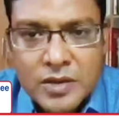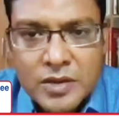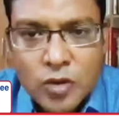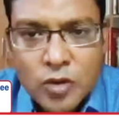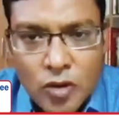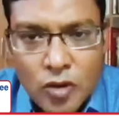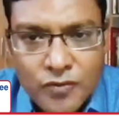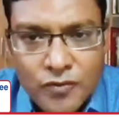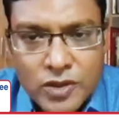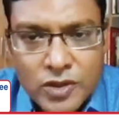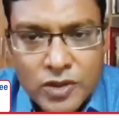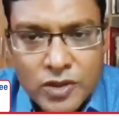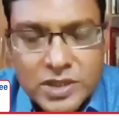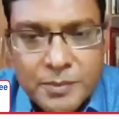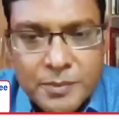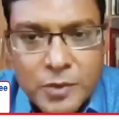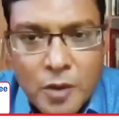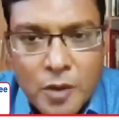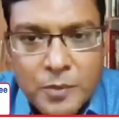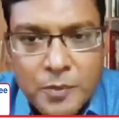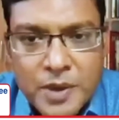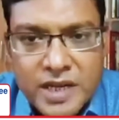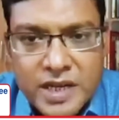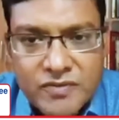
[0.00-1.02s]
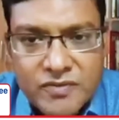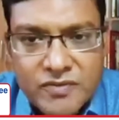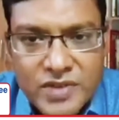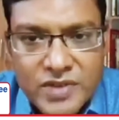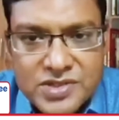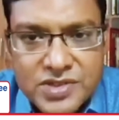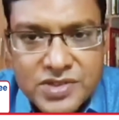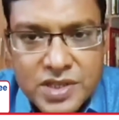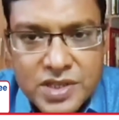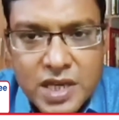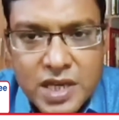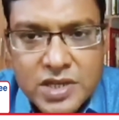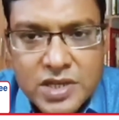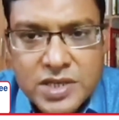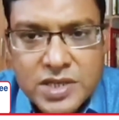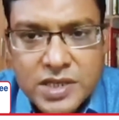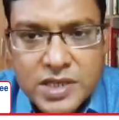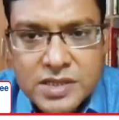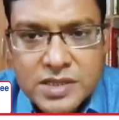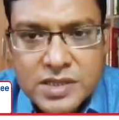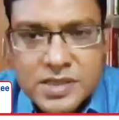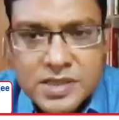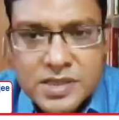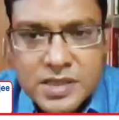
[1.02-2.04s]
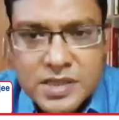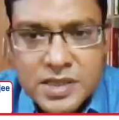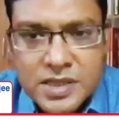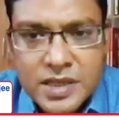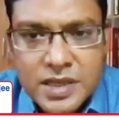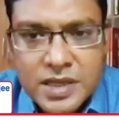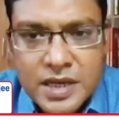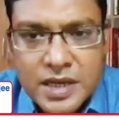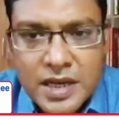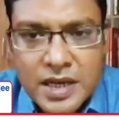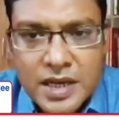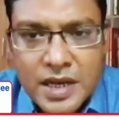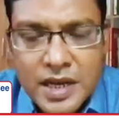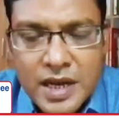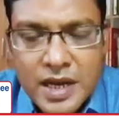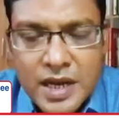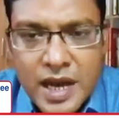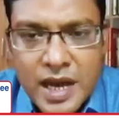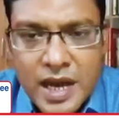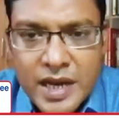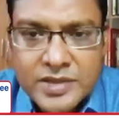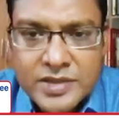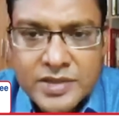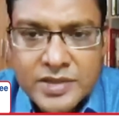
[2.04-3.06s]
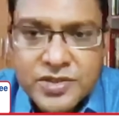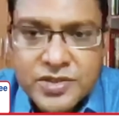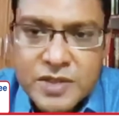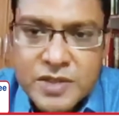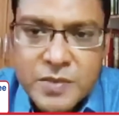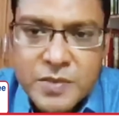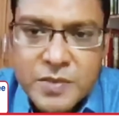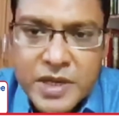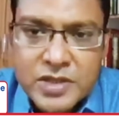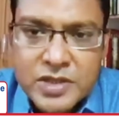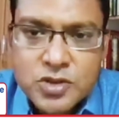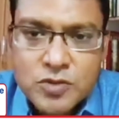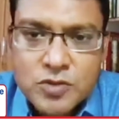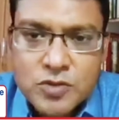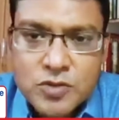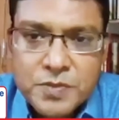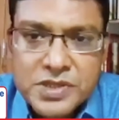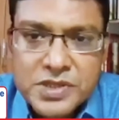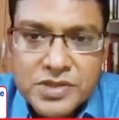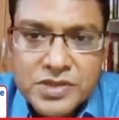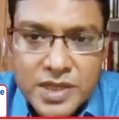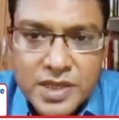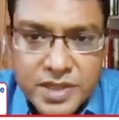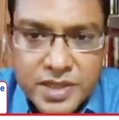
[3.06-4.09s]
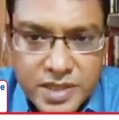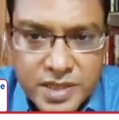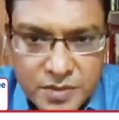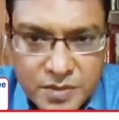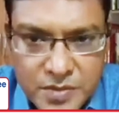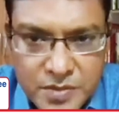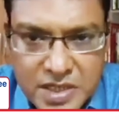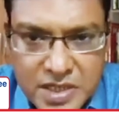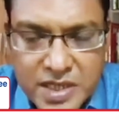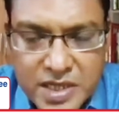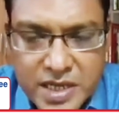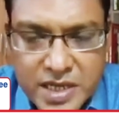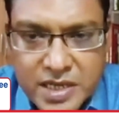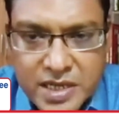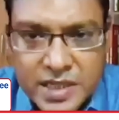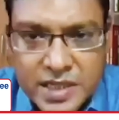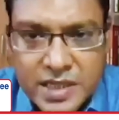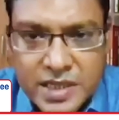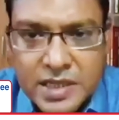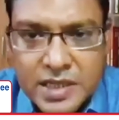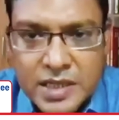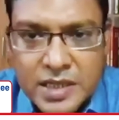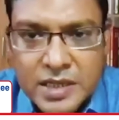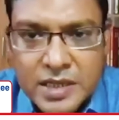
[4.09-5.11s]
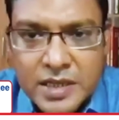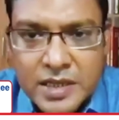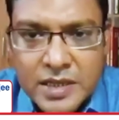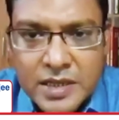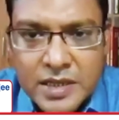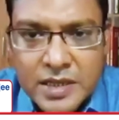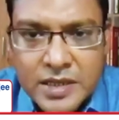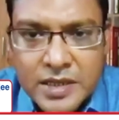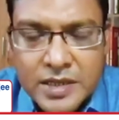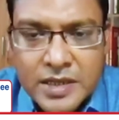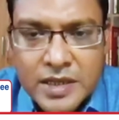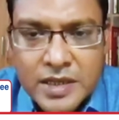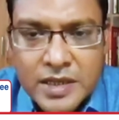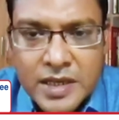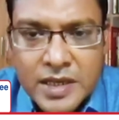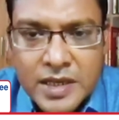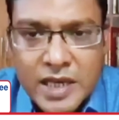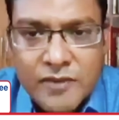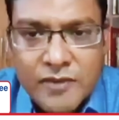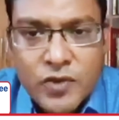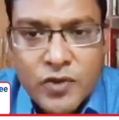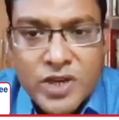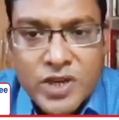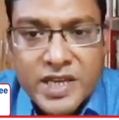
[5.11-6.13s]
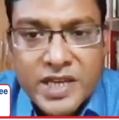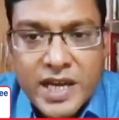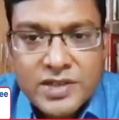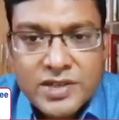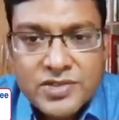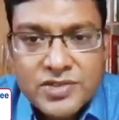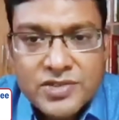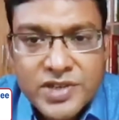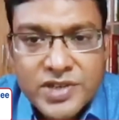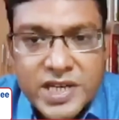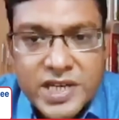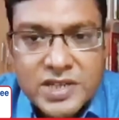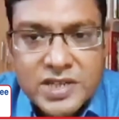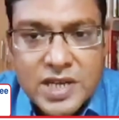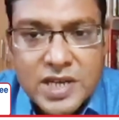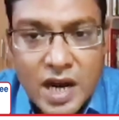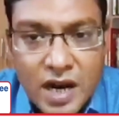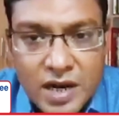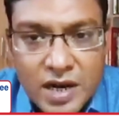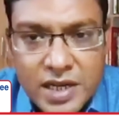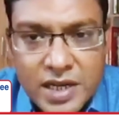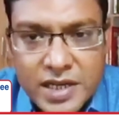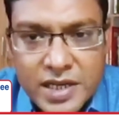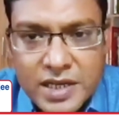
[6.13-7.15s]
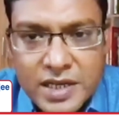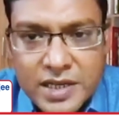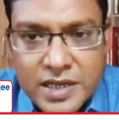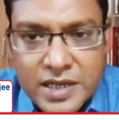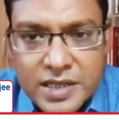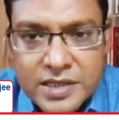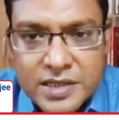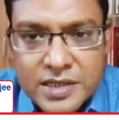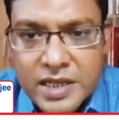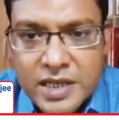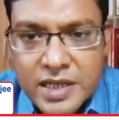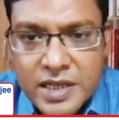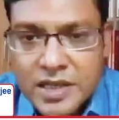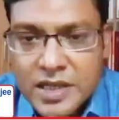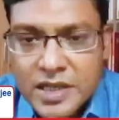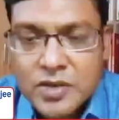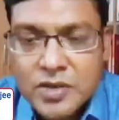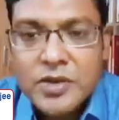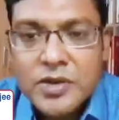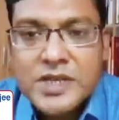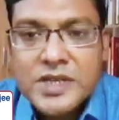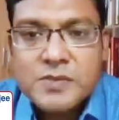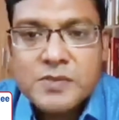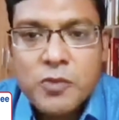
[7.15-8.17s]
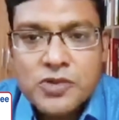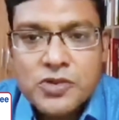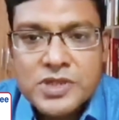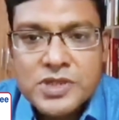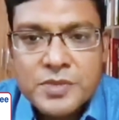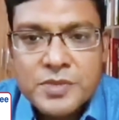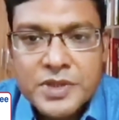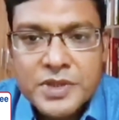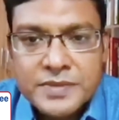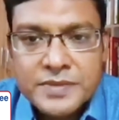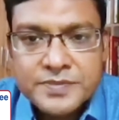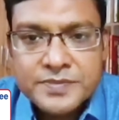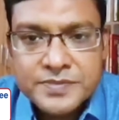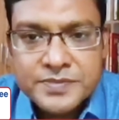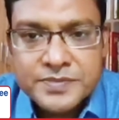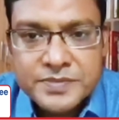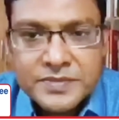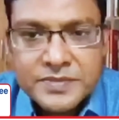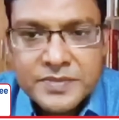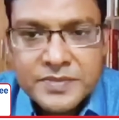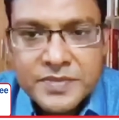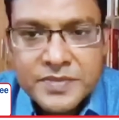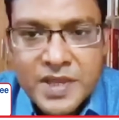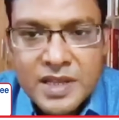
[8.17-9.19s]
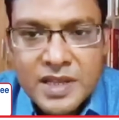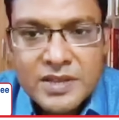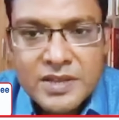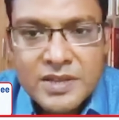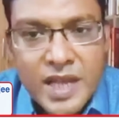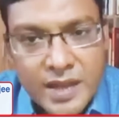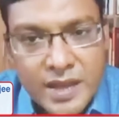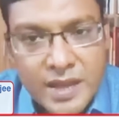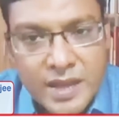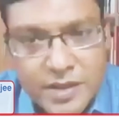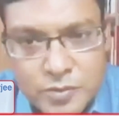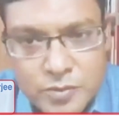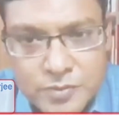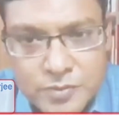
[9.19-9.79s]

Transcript: go for the proper investigations, and treatment should be started immediately. If we can treat early, then cure is possible. Thank